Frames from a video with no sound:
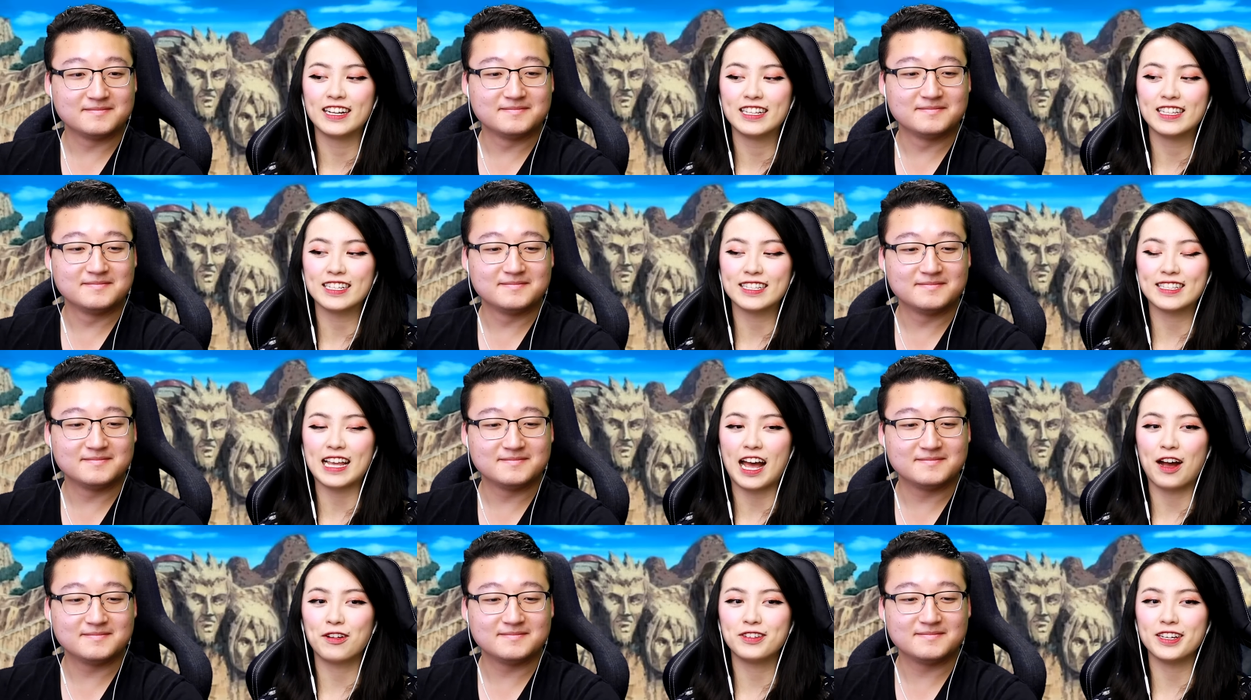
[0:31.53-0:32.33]
Speaker 1: the
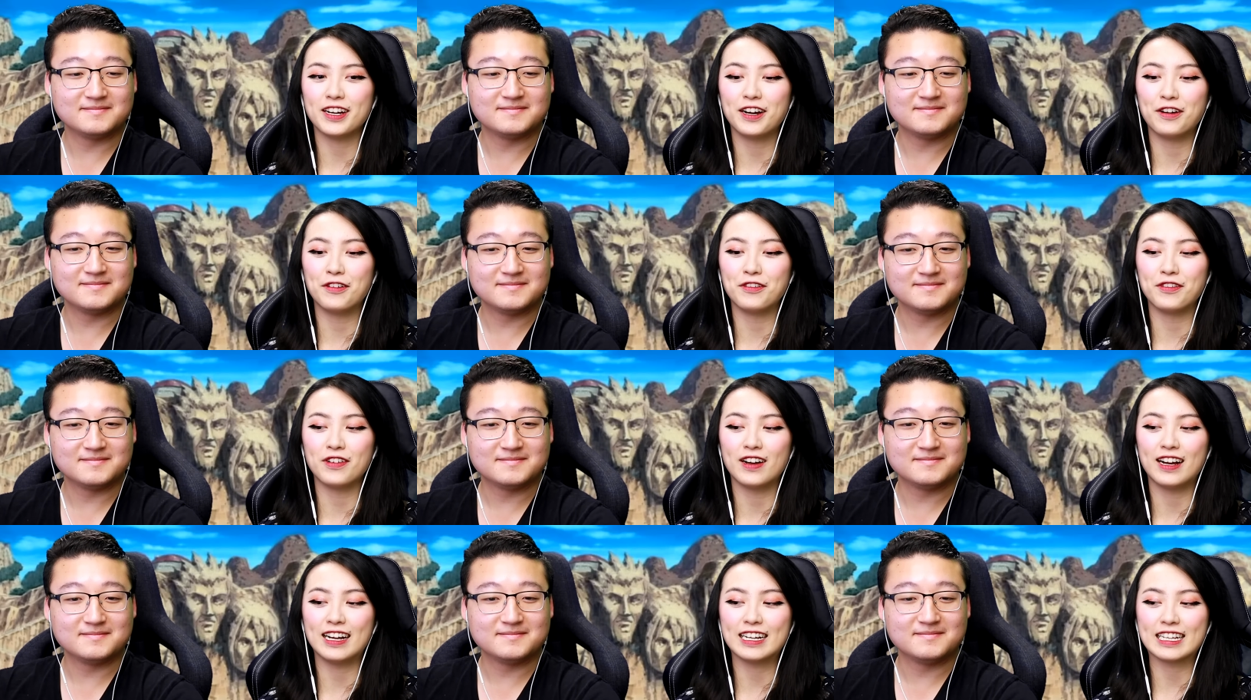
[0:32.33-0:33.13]
sound of
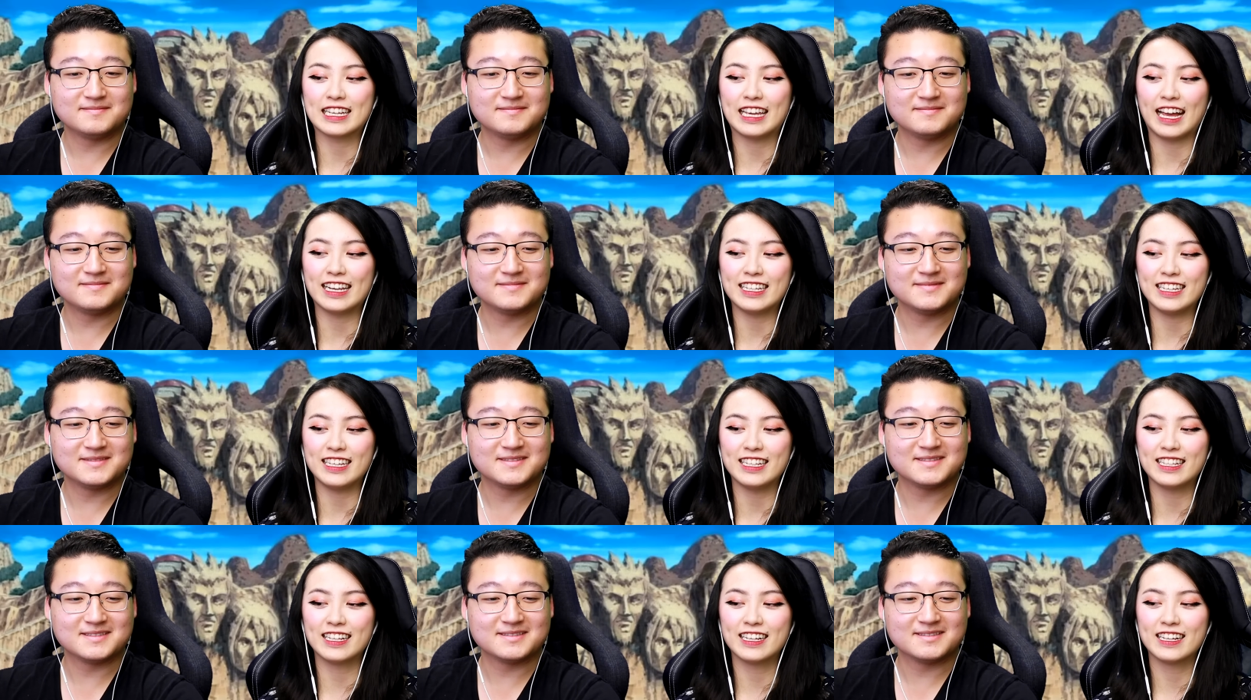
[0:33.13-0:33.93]
a
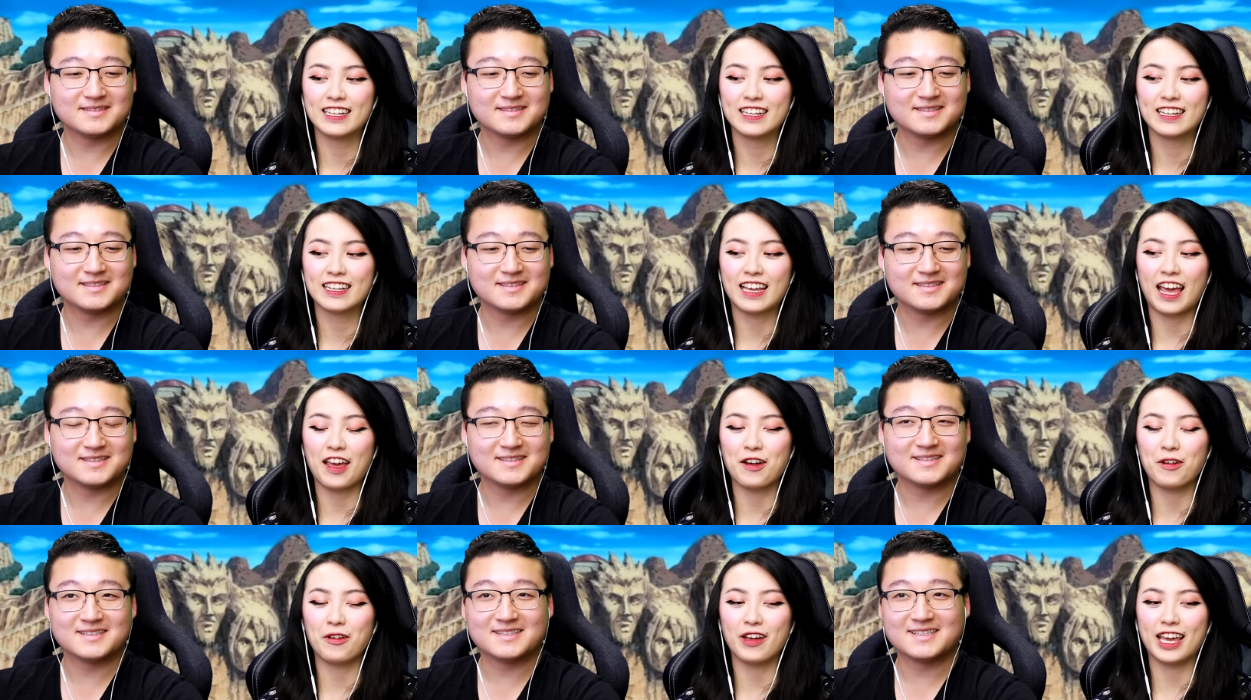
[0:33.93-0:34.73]
Genin
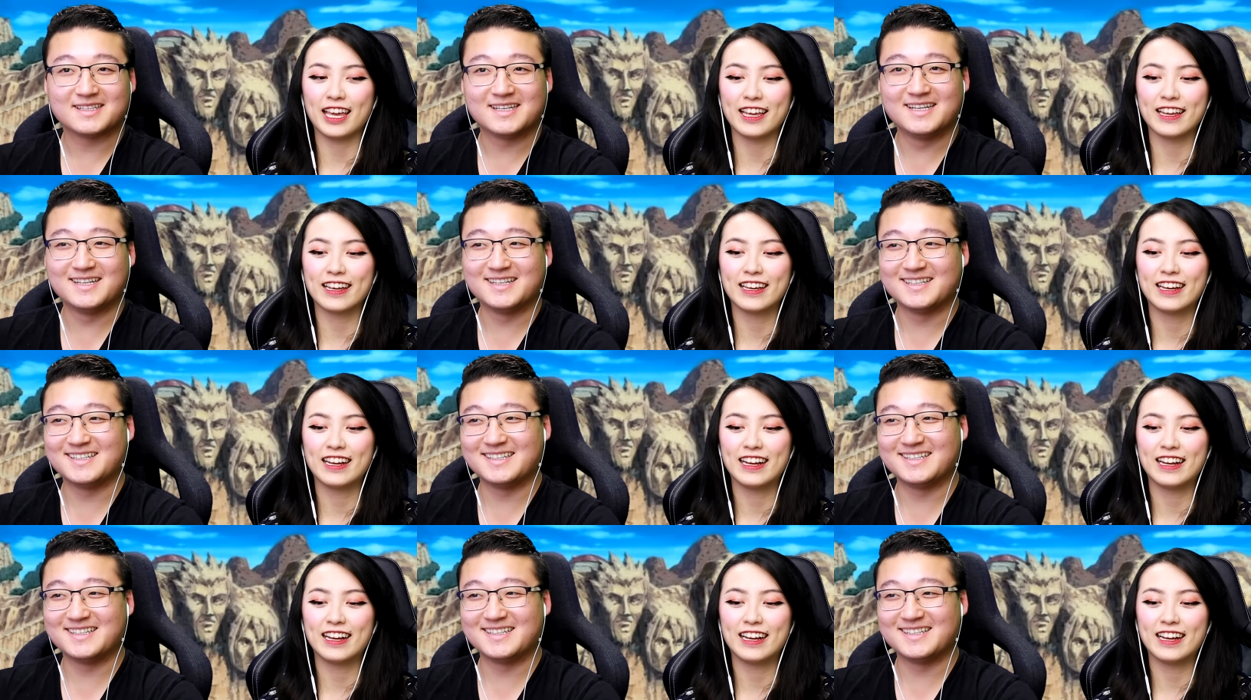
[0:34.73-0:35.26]
KOing